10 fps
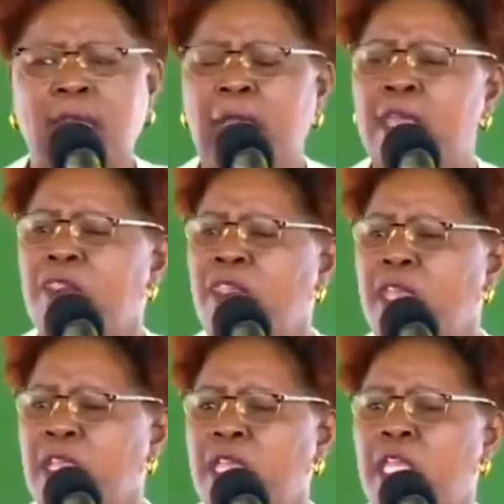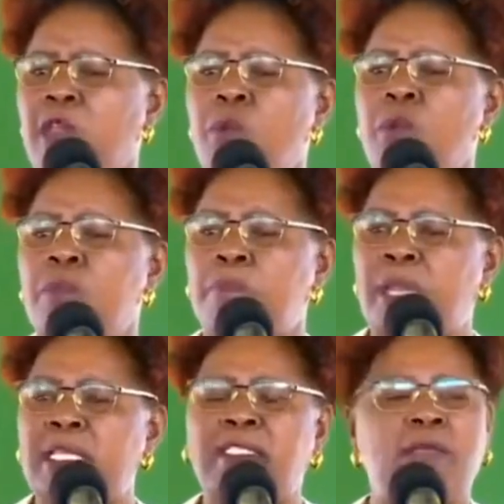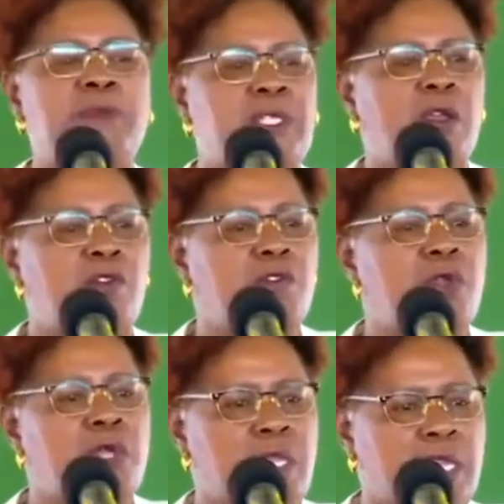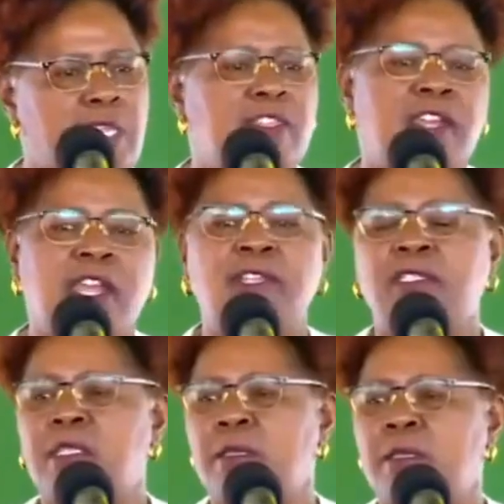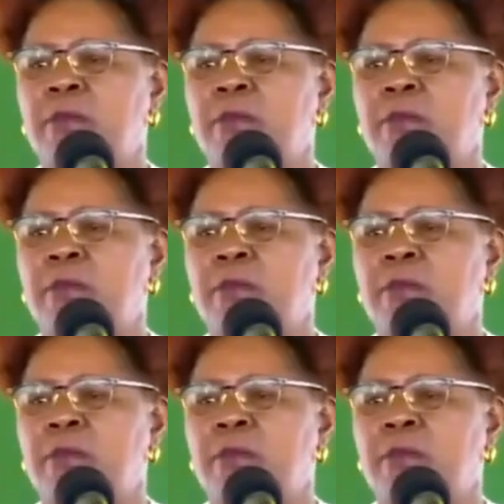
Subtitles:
I think he will place himself in the right